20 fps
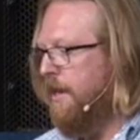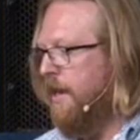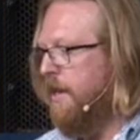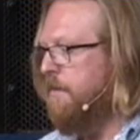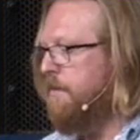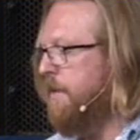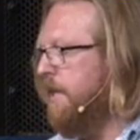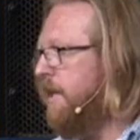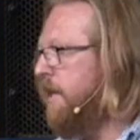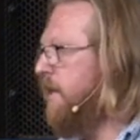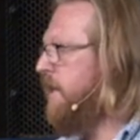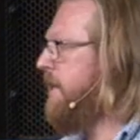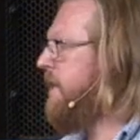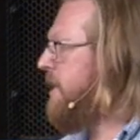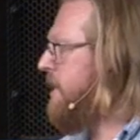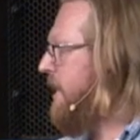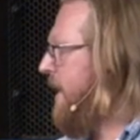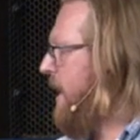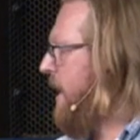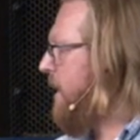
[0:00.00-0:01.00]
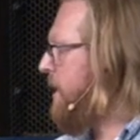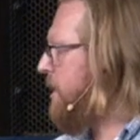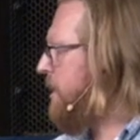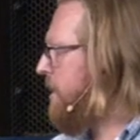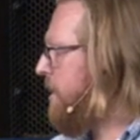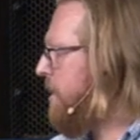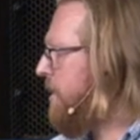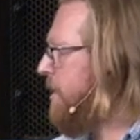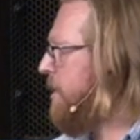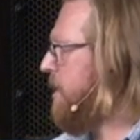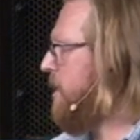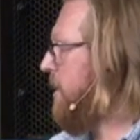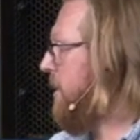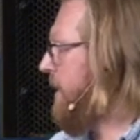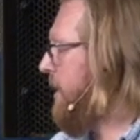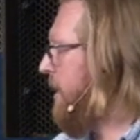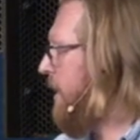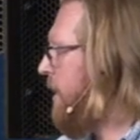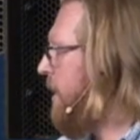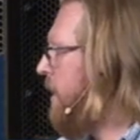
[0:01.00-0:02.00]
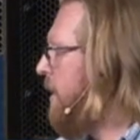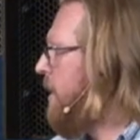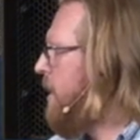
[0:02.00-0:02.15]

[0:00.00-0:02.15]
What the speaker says: I immediately attach the deleter.